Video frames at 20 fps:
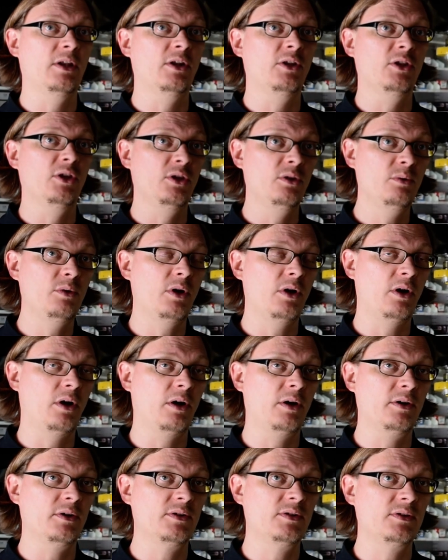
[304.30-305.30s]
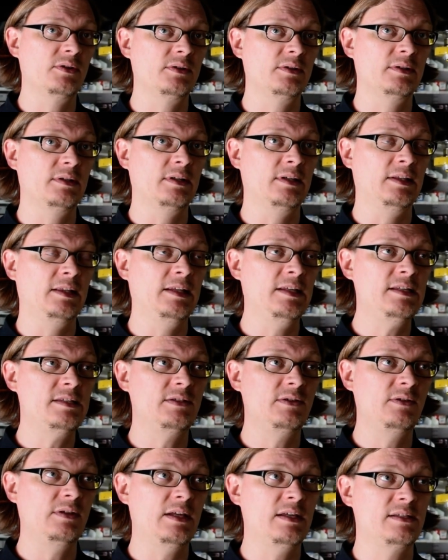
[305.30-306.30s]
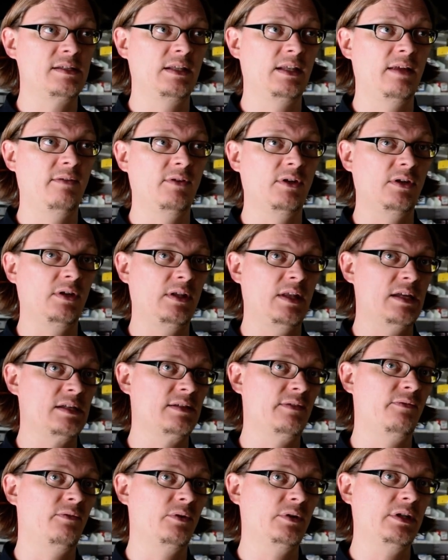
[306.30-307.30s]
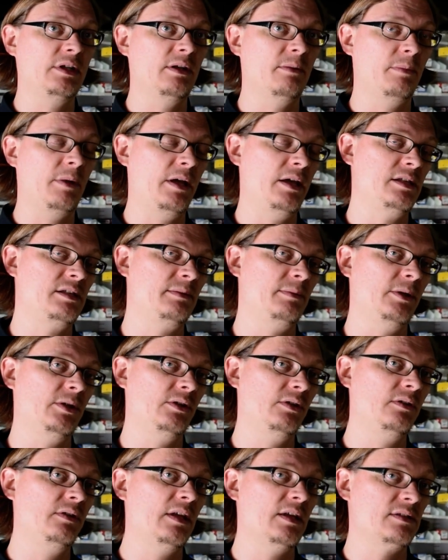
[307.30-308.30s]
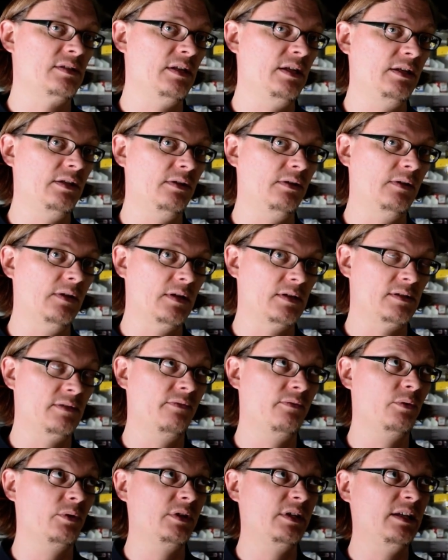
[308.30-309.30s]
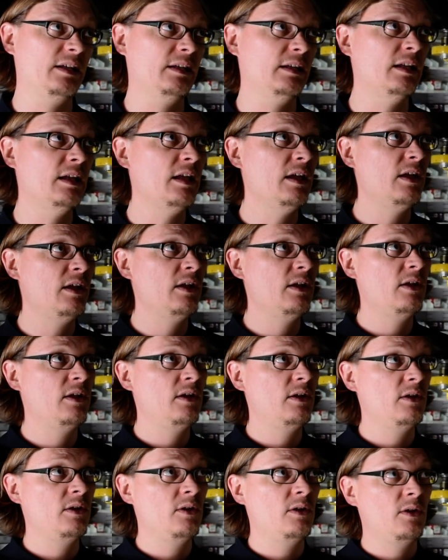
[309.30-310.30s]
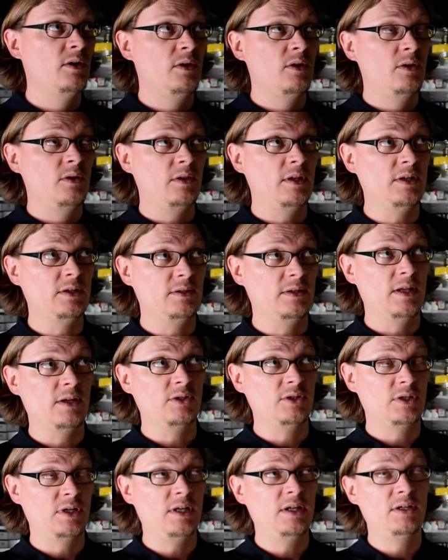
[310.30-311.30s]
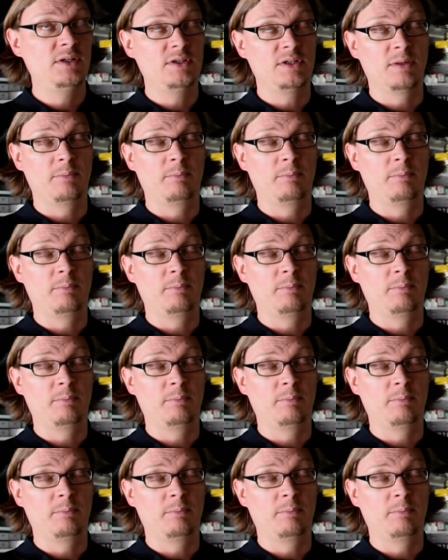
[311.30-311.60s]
on the new cars, at least 2011 to 2014, and possibly 2008 to 2014, They changed the